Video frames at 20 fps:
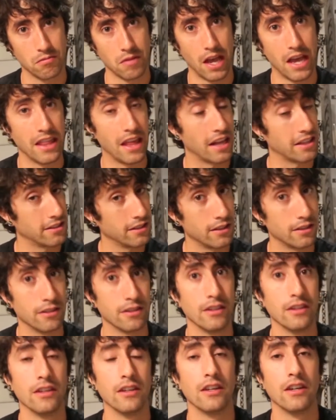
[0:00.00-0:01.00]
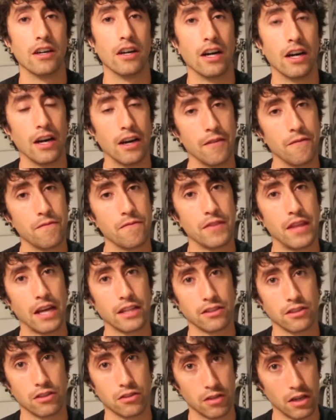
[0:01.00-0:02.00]
And that's it.
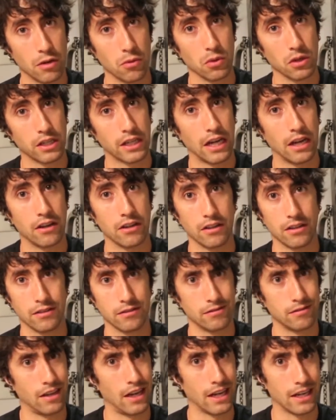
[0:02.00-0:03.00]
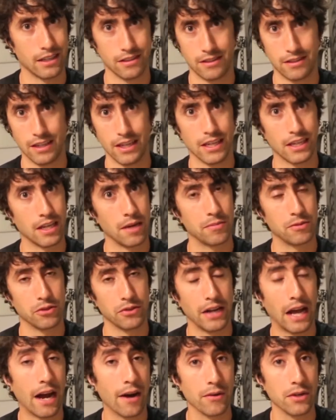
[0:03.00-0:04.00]
That's a great workout, and I could take up to
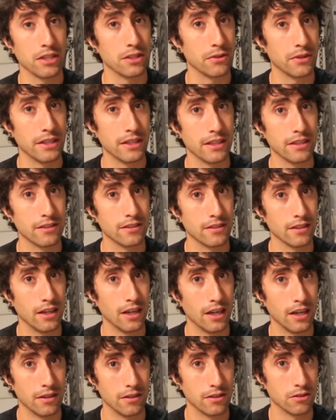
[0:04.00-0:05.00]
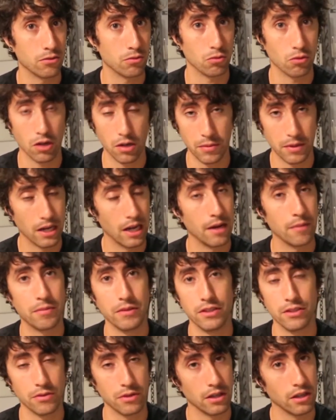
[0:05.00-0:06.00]
an hour doing this, just warming up
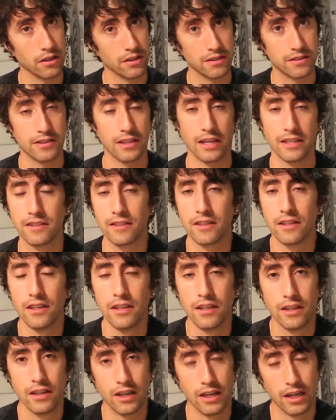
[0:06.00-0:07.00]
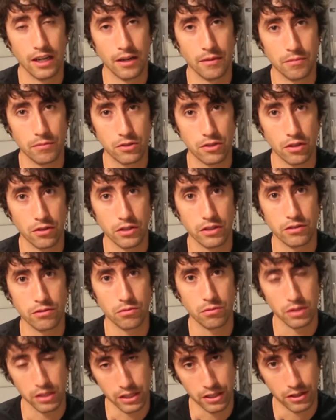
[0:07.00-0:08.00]
and doing all the sets. So it's a
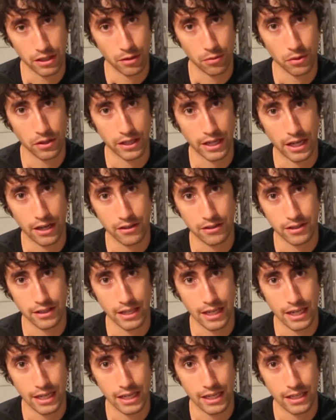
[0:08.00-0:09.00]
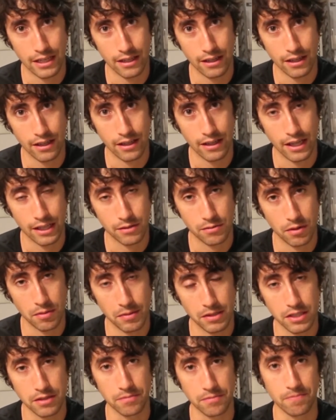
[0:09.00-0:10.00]
really great workout, and that's pretty
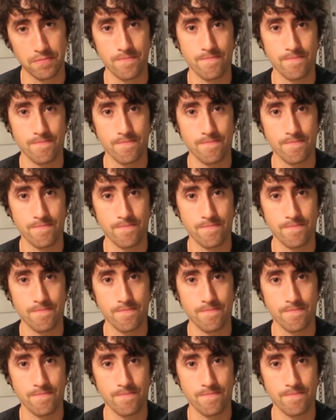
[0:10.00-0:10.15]
much it.